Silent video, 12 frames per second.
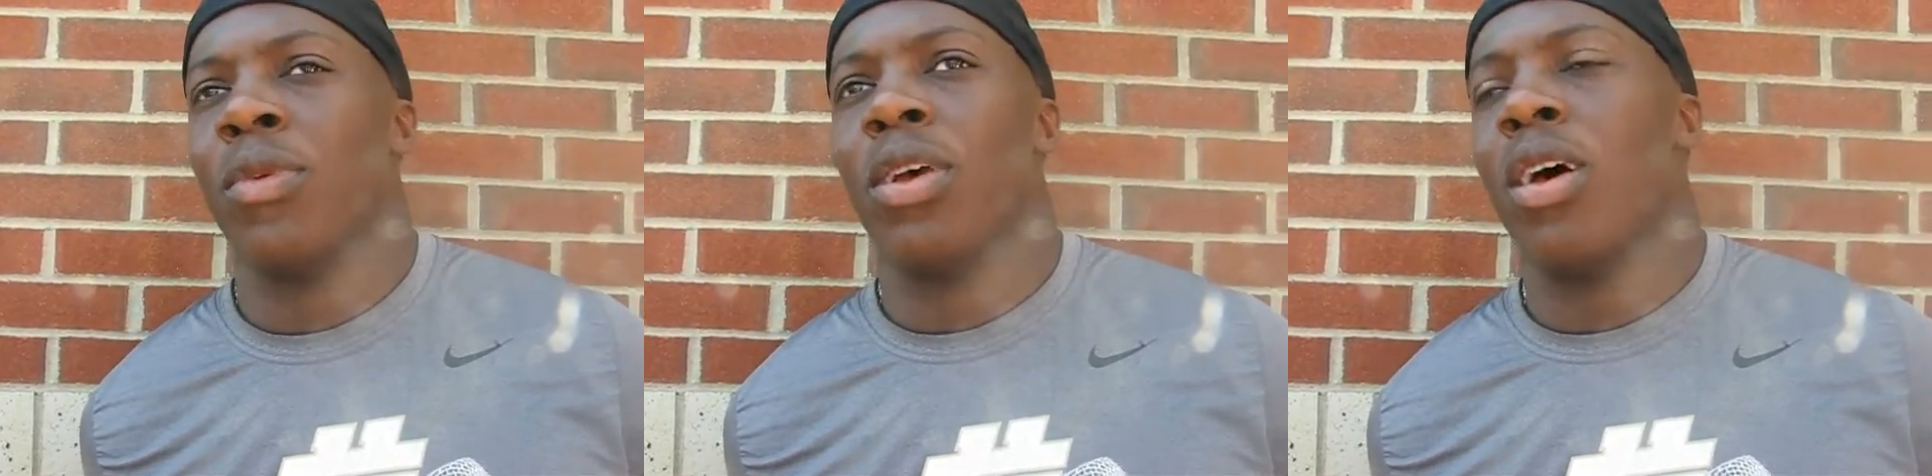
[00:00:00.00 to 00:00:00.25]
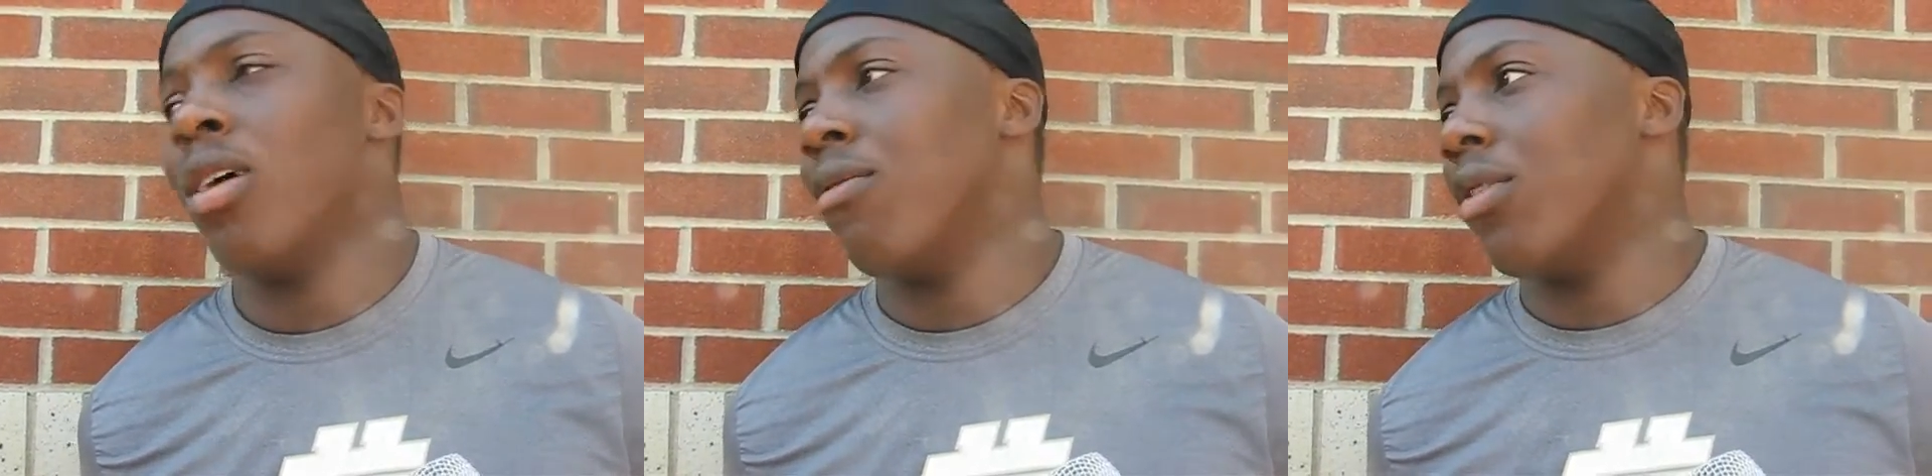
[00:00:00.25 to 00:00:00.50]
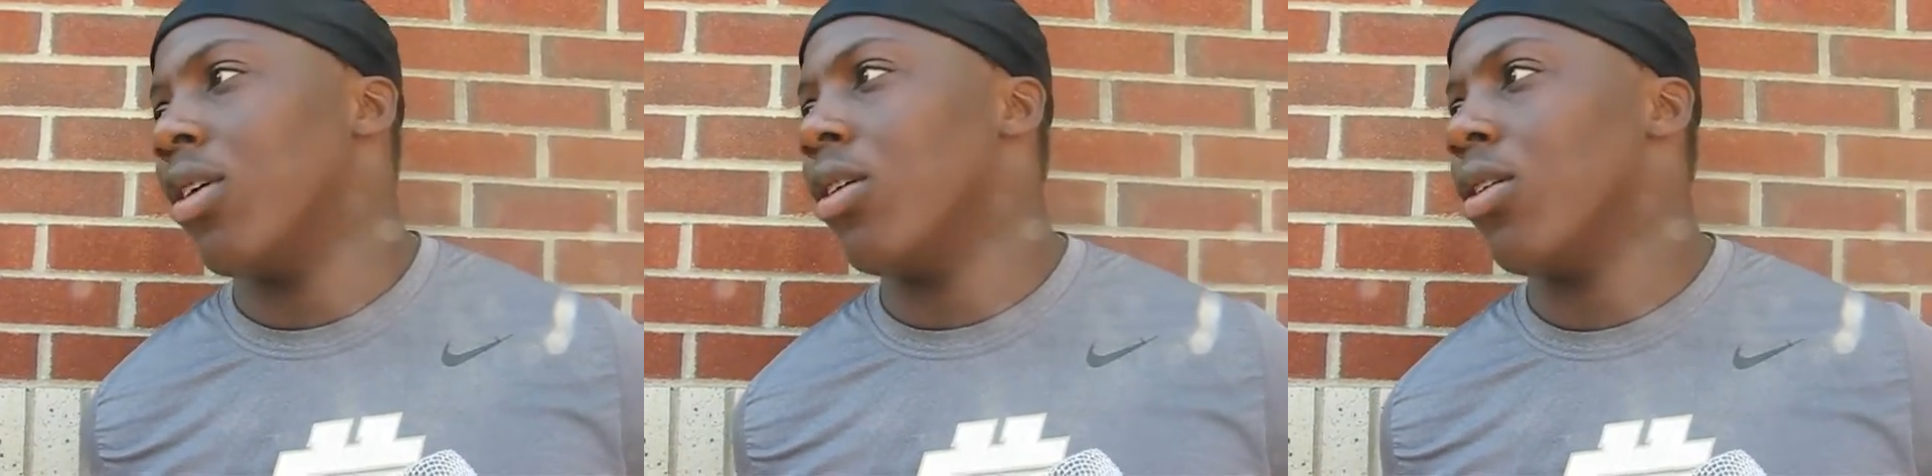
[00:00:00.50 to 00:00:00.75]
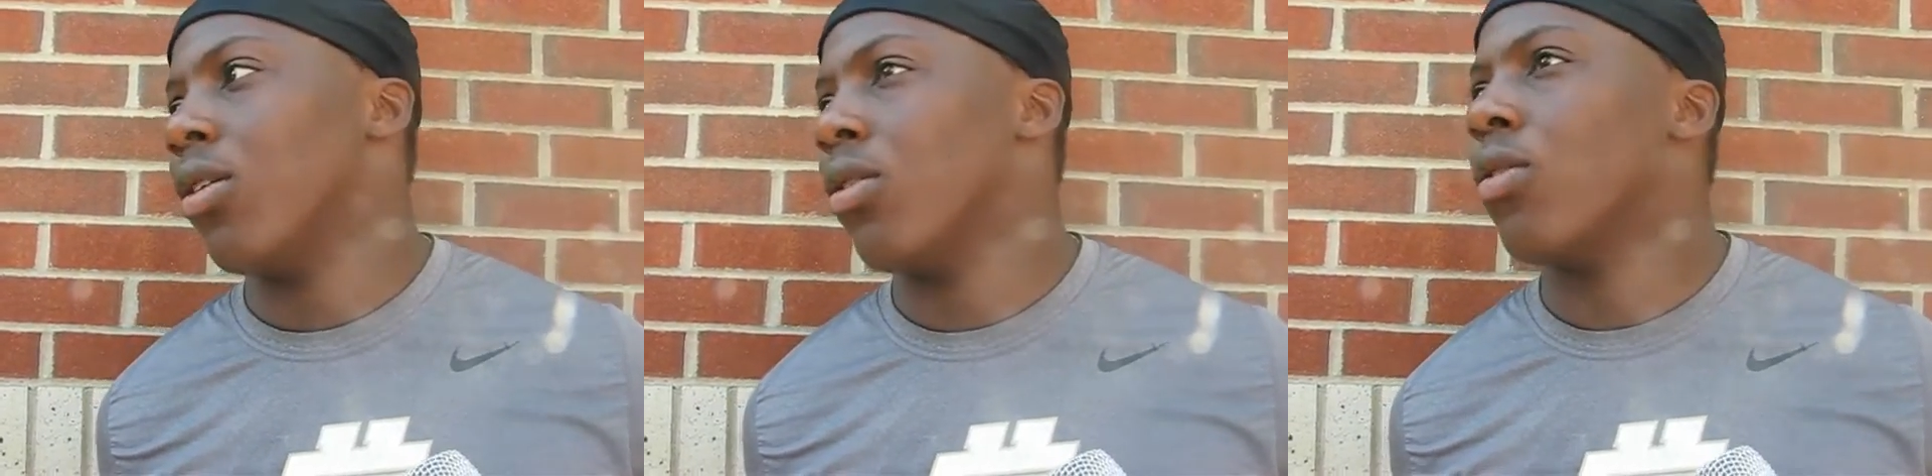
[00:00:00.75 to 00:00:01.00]
confident,
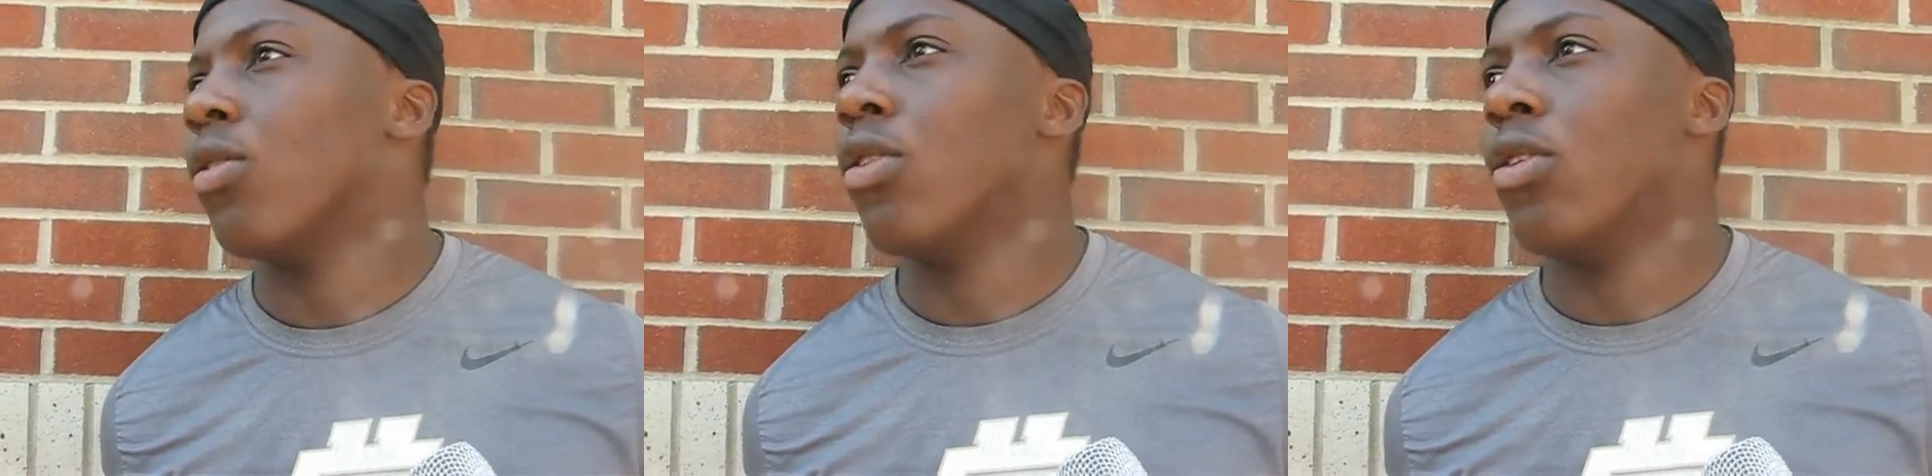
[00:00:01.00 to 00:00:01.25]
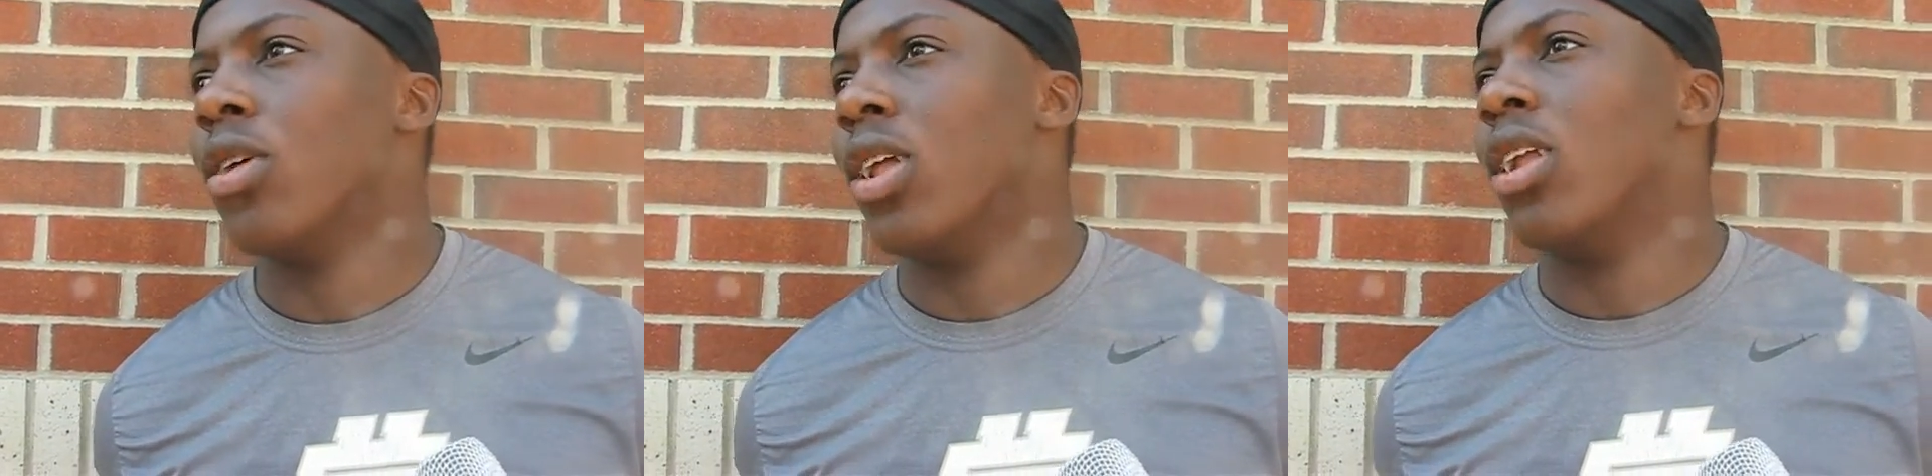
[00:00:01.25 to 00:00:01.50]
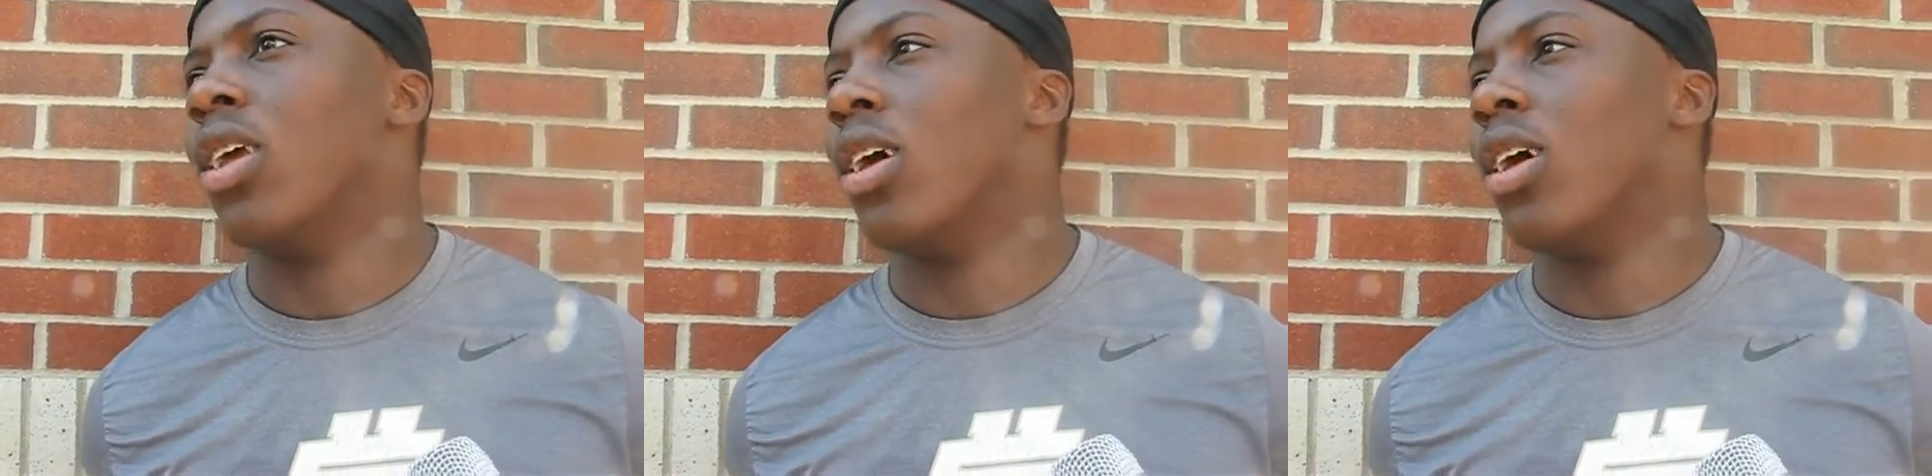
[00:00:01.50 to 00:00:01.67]
you know, knowing that he